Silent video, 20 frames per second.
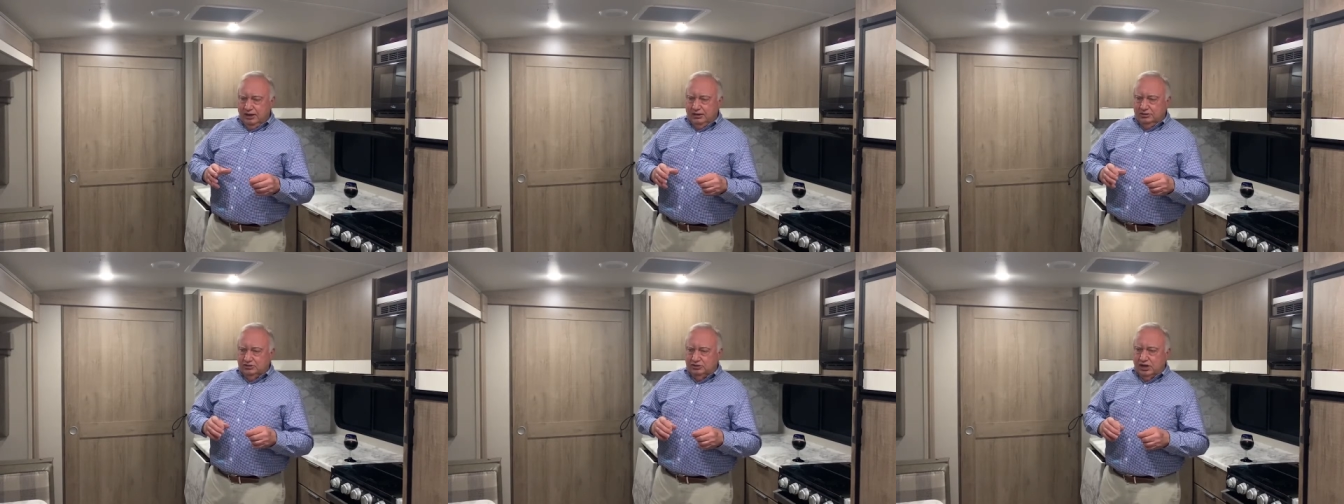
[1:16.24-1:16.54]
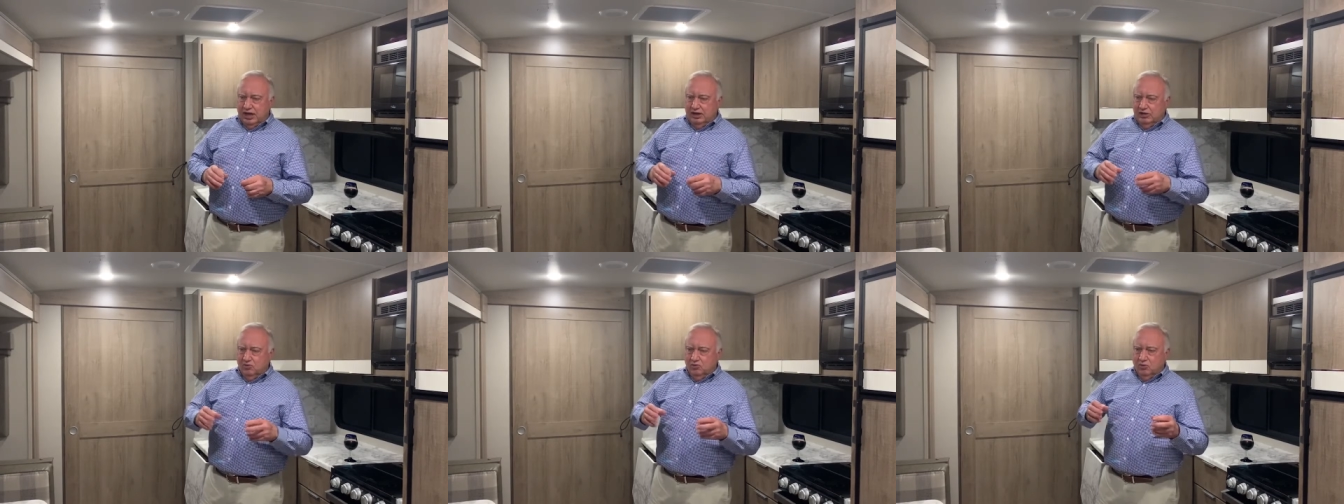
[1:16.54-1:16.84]

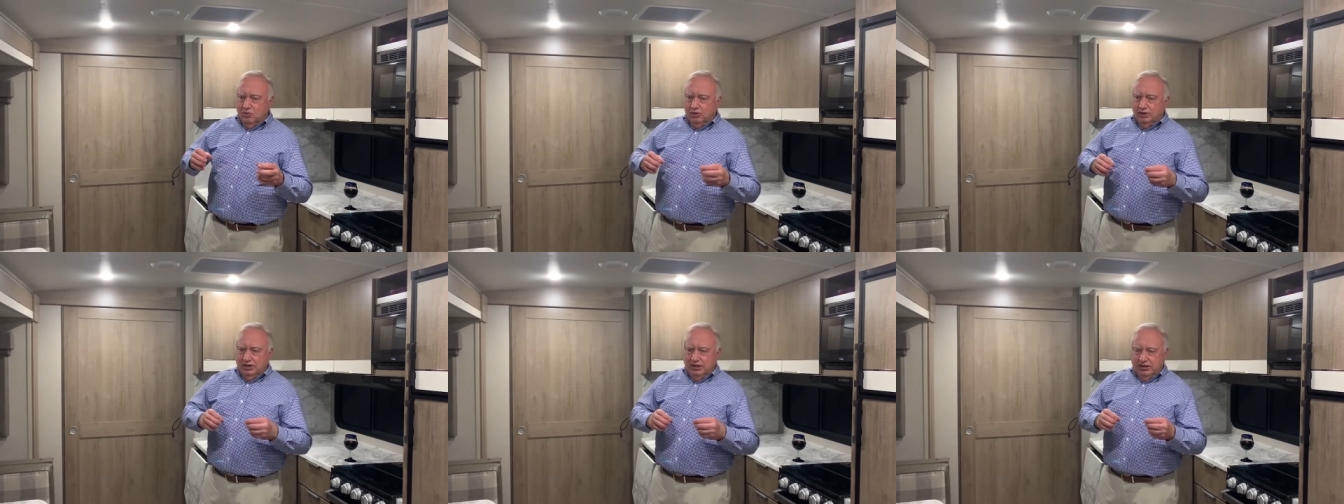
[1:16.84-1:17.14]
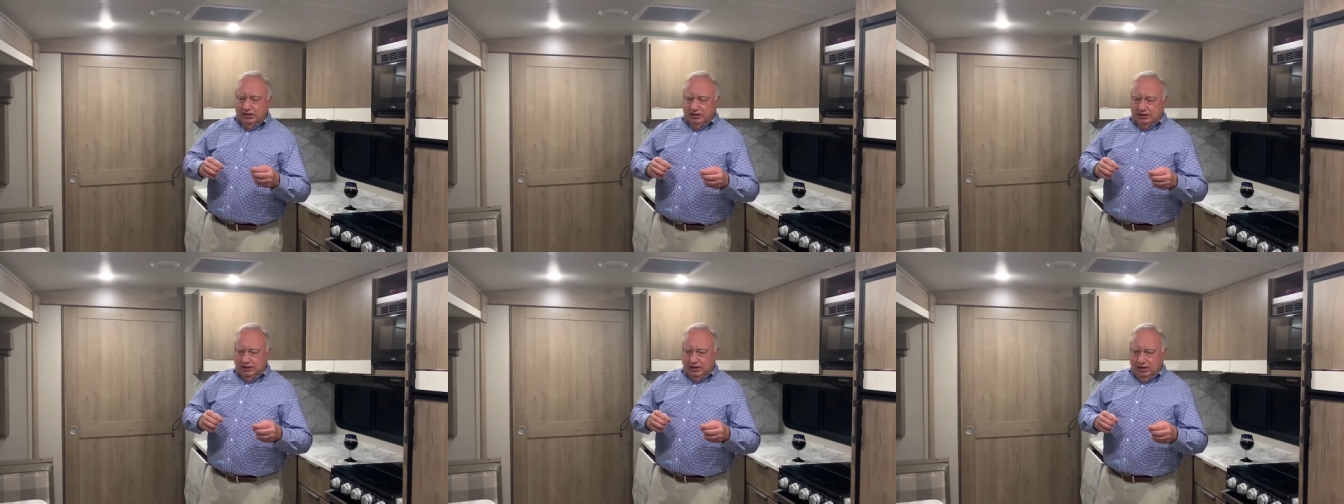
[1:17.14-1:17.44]
try to work in
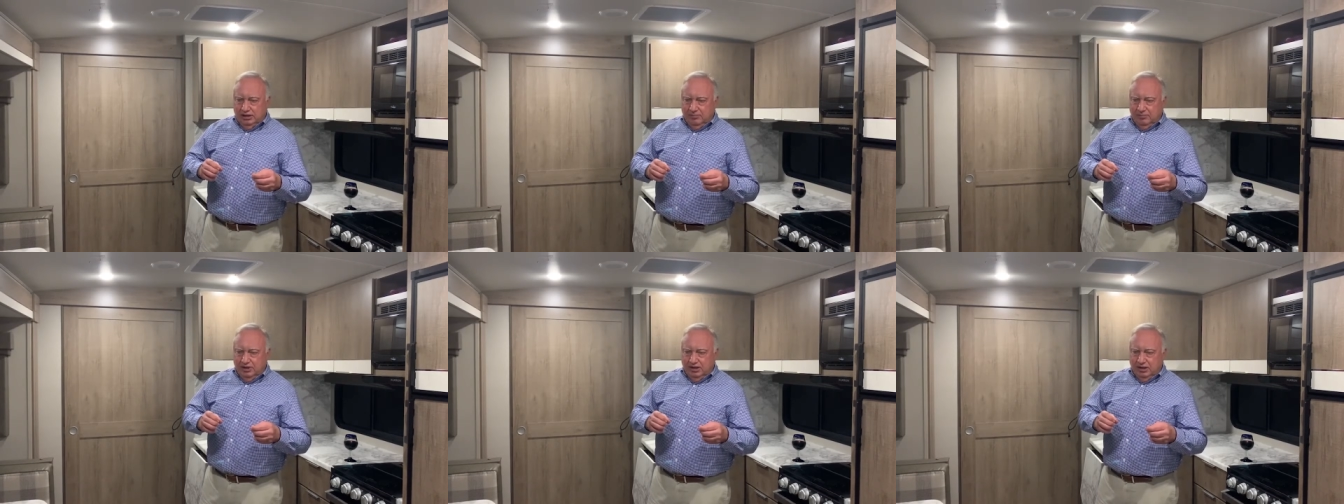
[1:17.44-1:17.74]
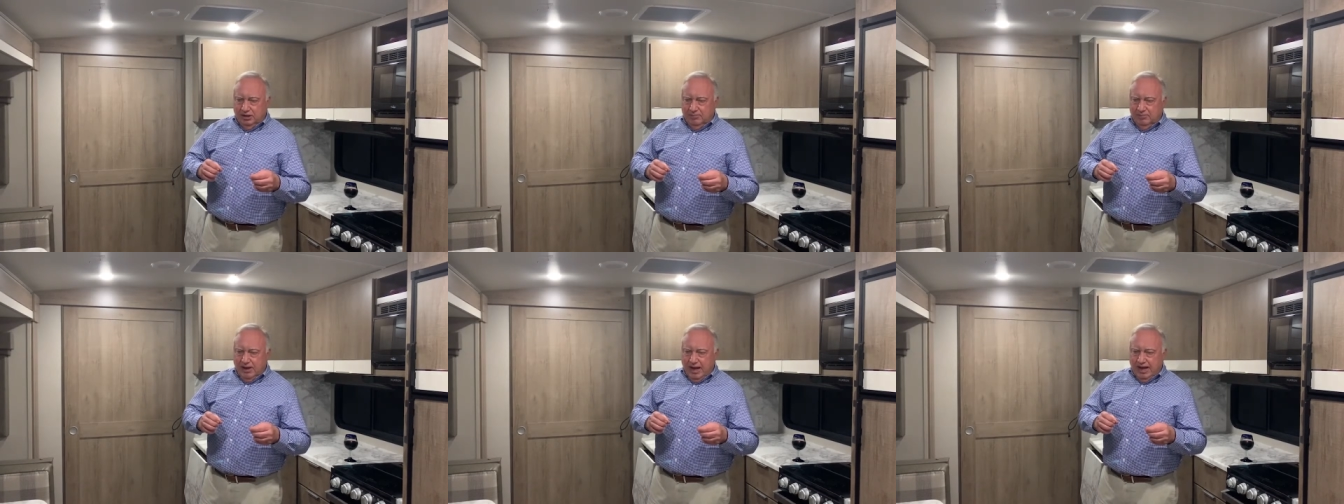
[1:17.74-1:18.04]
a little bit
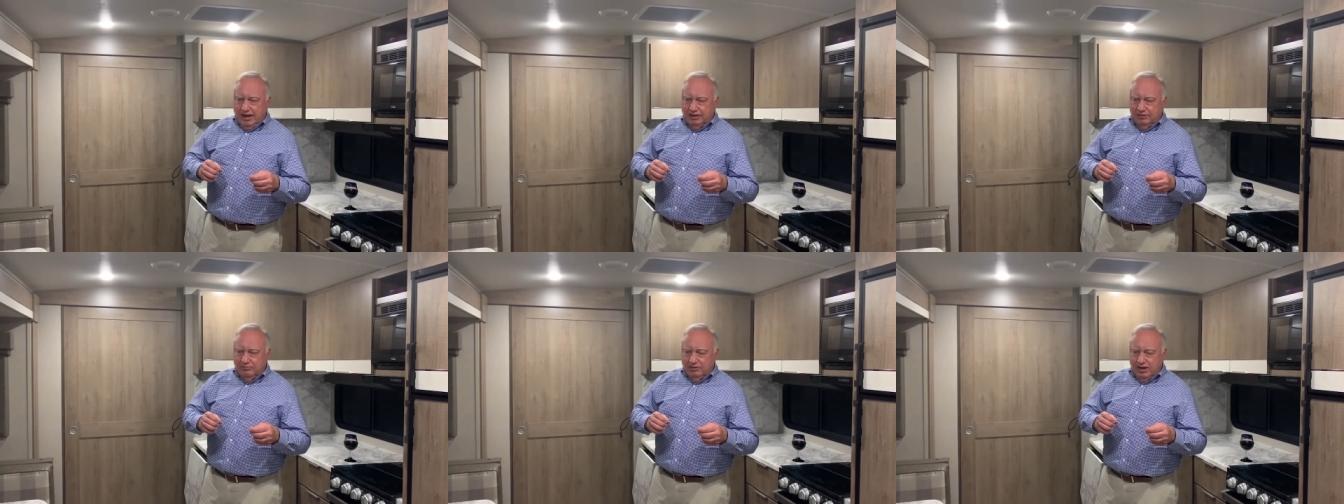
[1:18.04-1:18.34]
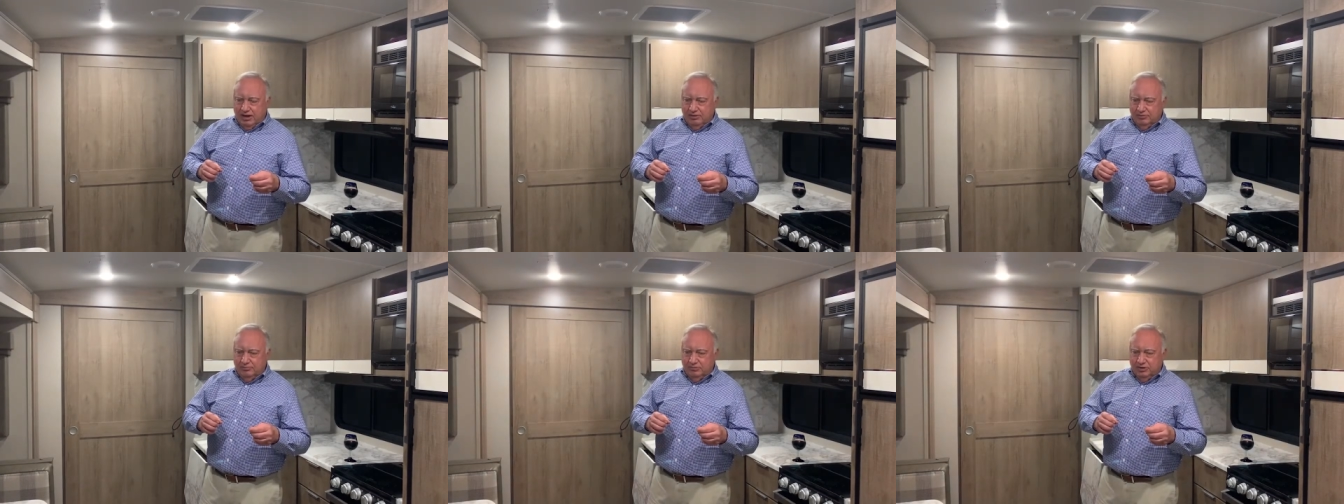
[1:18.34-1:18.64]
of
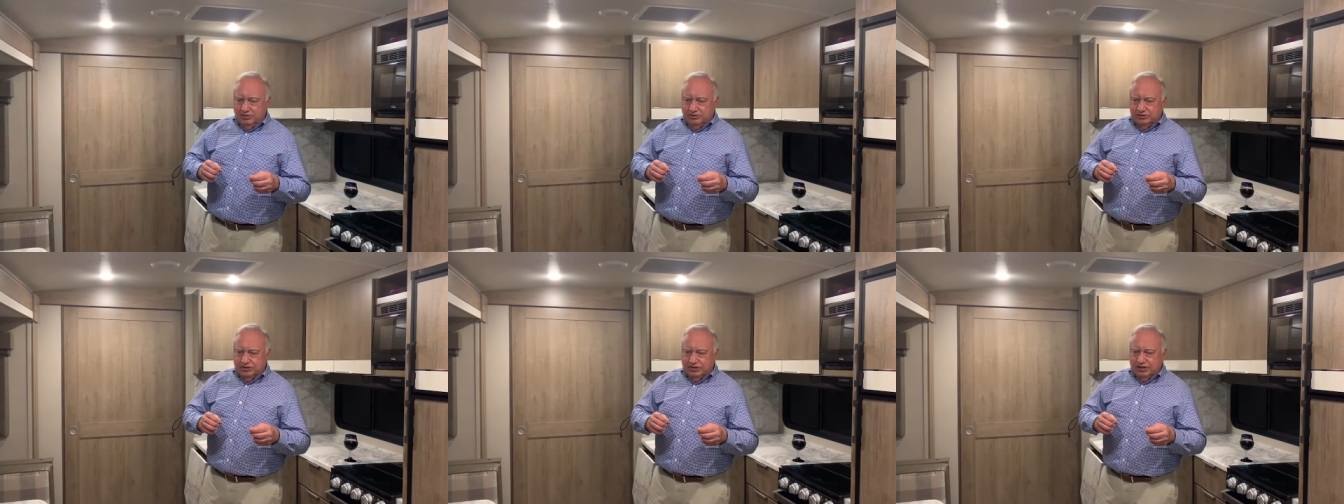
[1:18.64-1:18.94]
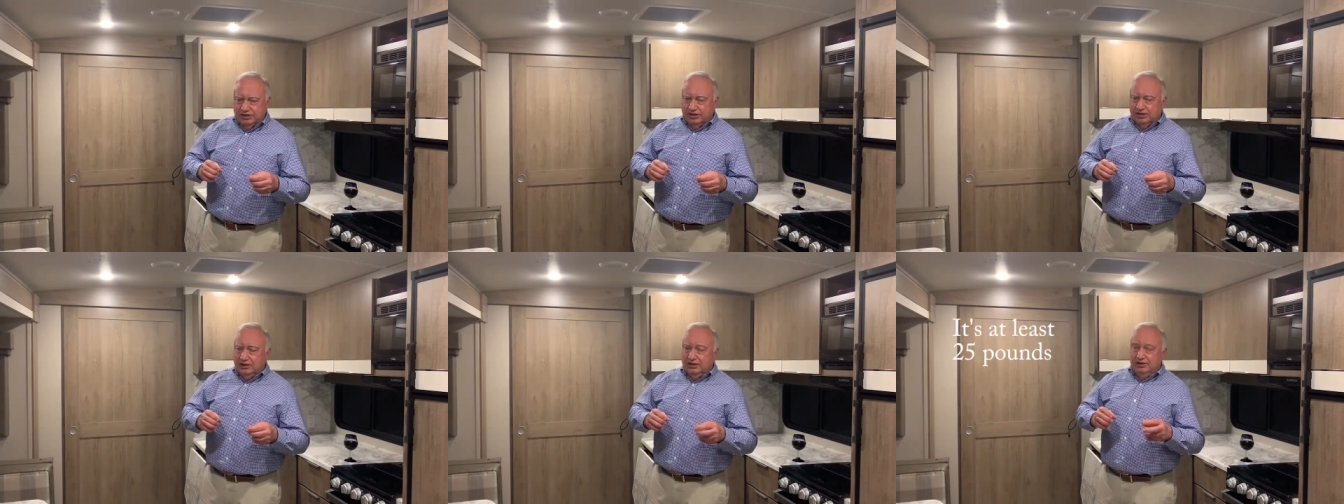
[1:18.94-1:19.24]
background
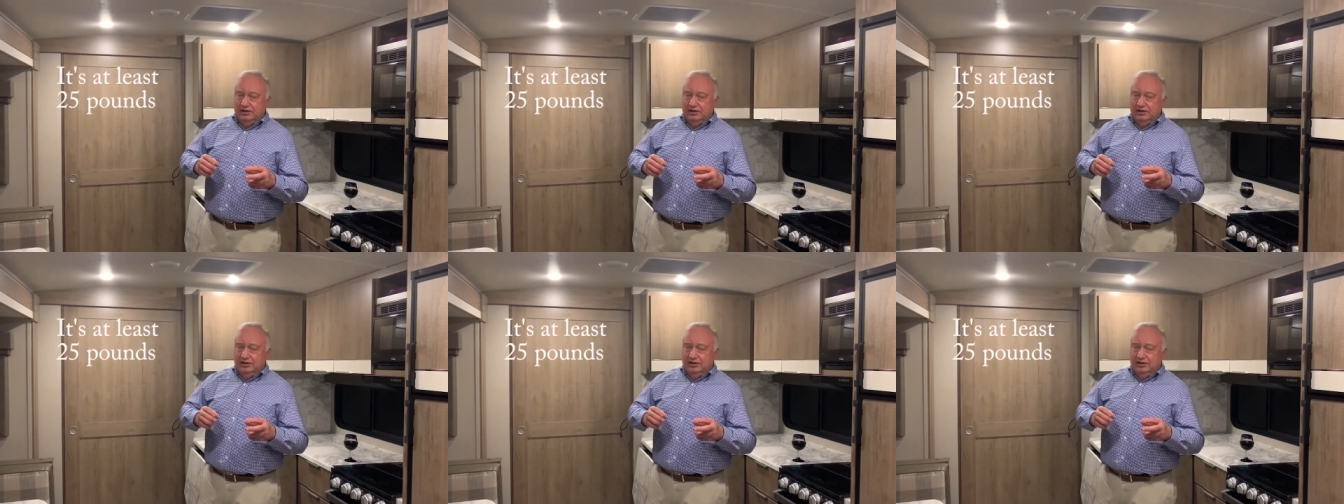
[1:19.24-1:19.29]
music,